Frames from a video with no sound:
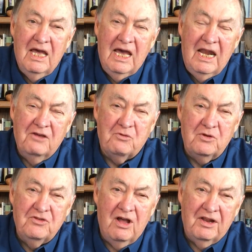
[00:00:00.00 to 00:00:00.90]
And as a
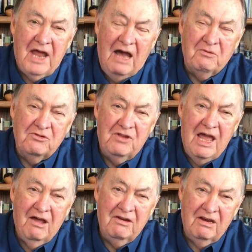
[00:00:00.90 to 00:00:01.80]
result, I was
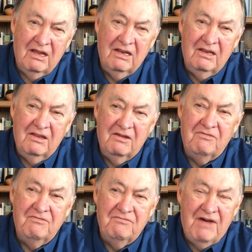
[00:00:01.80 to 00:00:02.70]
down in the
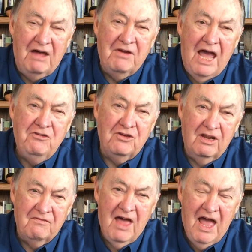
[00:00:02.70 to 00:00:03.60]

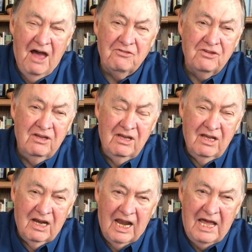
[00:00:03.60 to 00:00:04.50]
foundation of the house
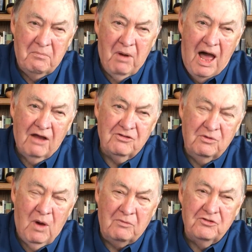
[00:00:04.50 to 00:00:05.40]
laying blocks
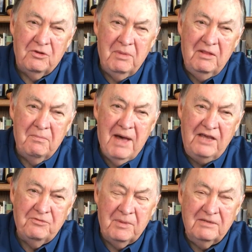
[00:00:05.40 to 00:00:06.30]
in what was to be the
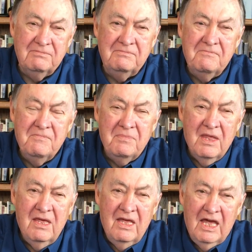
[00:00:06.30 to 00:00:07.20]
basement.
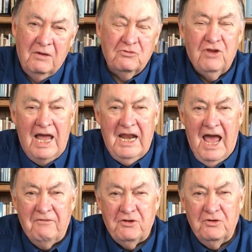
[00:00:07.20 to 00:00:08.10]
It was late
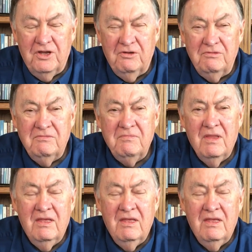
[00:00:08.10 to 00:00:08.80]
afternoon.